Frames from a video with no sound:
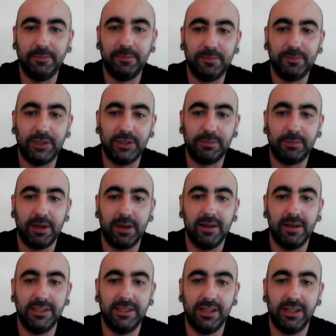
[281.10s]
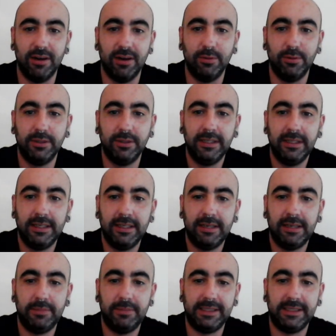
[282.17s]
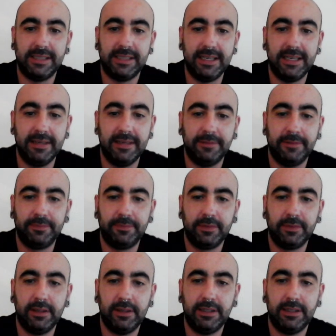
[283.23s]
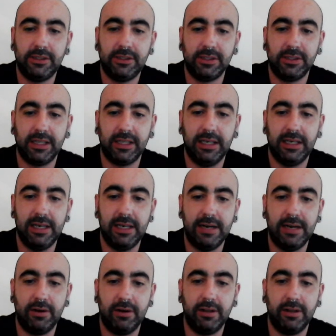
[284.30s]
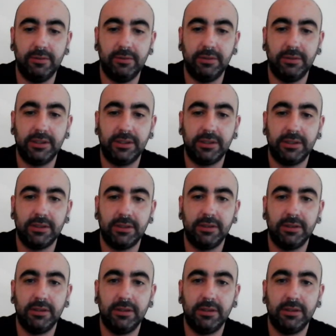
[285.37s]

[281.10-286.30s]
Just because, let me see. Let's just clear all those.